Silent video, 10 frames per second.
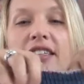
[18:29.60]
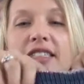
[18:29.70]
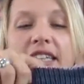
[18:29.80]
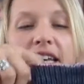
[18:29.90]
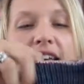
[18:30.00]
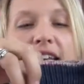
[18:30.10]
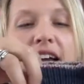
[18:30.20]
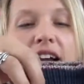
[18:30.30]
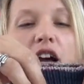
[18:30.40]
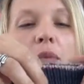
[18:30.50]
did
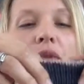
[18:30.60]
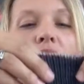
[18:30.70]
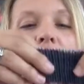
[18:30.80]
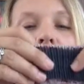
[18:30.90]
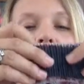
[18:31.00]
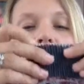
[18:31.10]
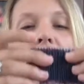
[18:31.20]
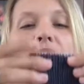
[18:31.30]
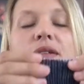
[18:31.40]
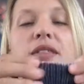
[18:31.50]
a couple of
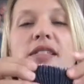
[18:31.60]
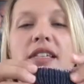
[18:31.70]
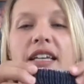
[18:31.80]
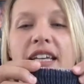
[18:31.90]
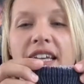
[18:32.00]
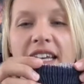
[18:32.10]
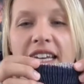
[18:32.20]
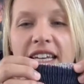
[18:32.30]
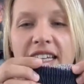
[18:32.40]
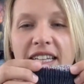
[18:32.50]
rows
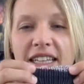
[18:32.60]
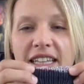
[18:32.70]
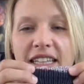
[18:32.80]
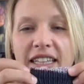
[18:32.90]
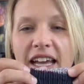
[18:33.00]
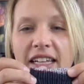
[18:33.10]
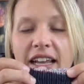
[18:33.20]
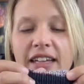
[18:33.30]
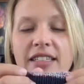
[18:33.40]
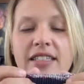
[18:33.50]
in that
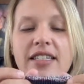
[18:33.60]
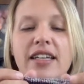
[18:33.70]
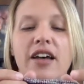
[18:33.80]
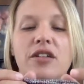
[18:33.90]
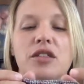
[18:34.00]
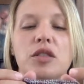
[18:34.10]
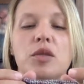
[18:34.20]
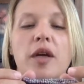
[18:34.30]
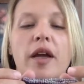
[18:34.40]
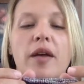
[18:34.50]
next colored
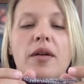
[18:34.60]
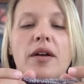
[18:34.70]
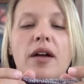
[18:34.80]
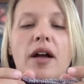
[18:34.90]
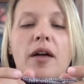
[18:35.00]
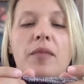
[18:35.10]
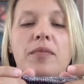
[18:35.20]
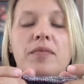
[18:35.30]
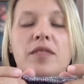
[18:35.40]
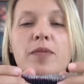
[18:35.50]
stripe or
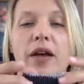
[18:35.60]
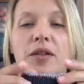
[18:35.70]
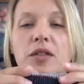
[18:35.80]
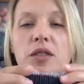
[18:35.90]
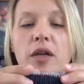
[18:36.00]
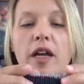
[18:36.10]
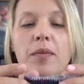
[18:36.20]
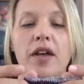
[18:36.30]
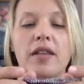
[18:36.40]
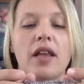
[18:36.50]
speckled stripe,
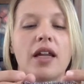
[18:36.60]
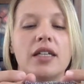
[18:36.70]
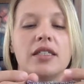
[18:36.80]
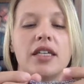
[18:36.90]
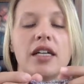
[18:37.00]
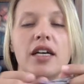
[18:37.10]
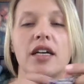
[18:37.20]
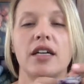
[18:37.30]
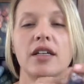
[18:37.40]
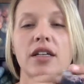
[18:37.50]
and then I did a